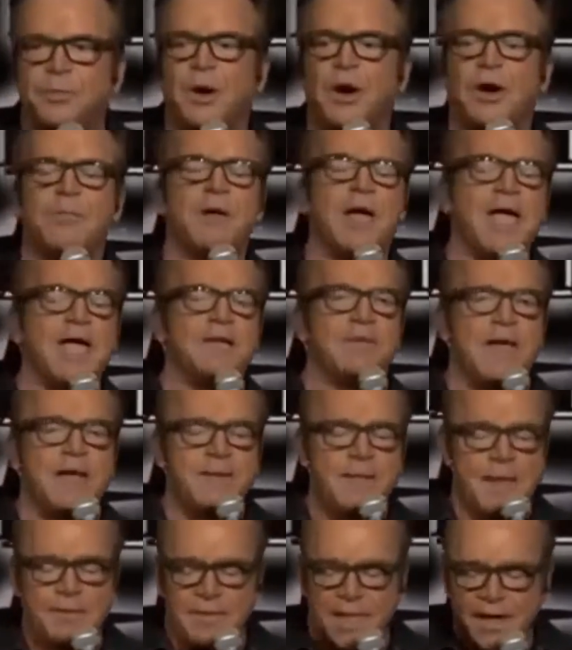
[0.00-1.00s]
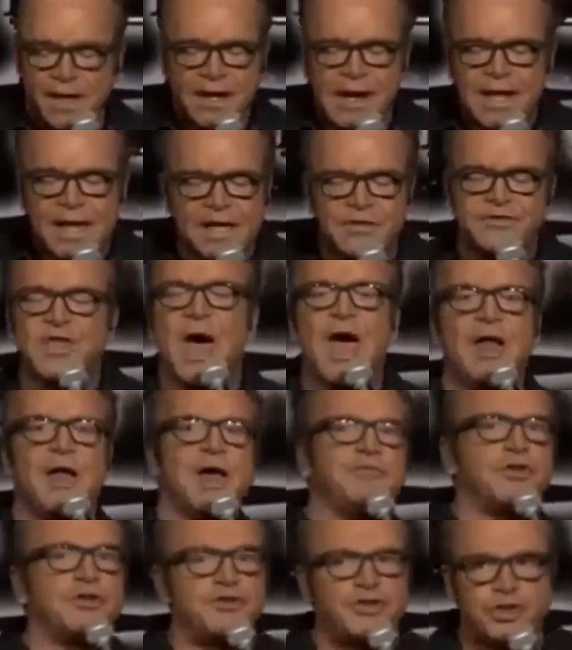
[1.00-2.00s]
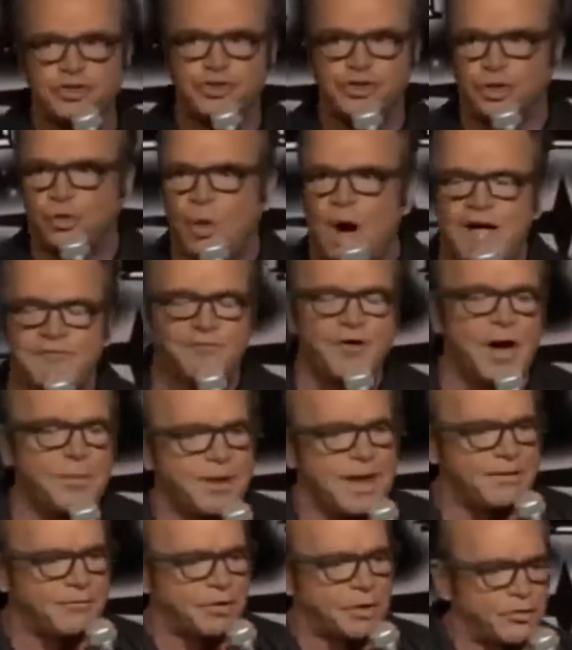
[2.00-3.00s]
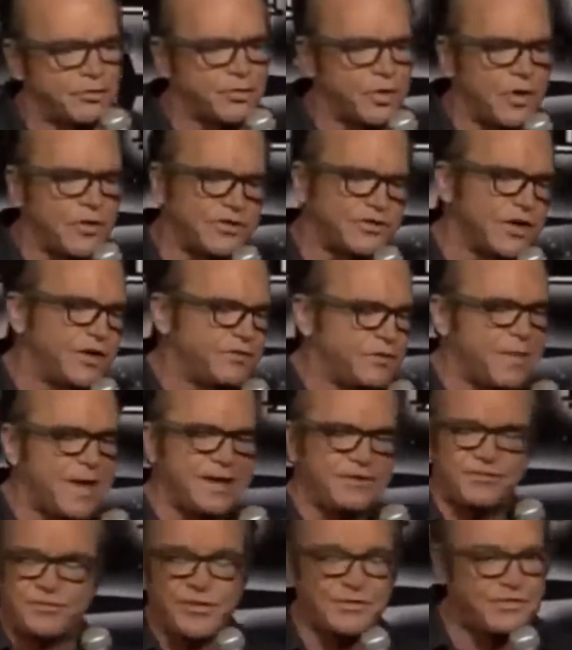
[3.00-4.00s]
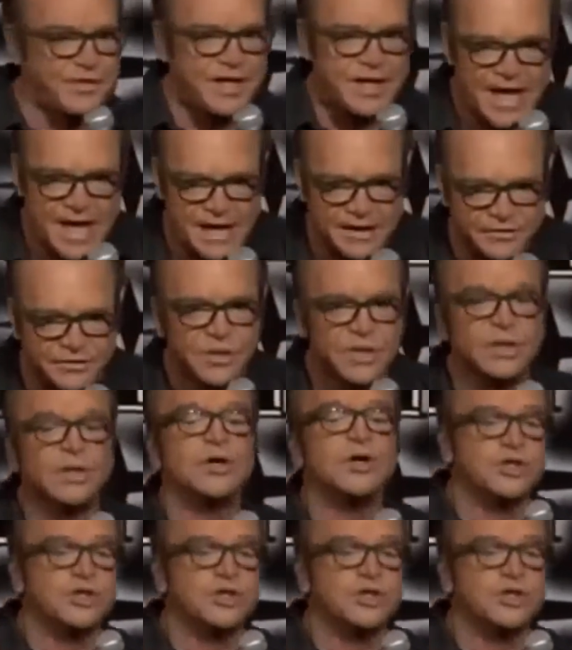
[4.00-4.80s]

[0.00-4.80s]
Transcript: sperm and it's not enough to juice your wife up and have her go through all the stuff to make 15 eggs.